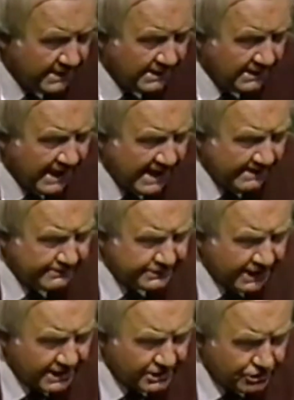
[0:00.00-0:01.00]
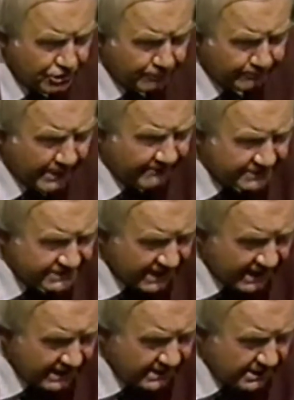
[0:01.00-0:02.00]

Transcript: And I am telling you to prophesy.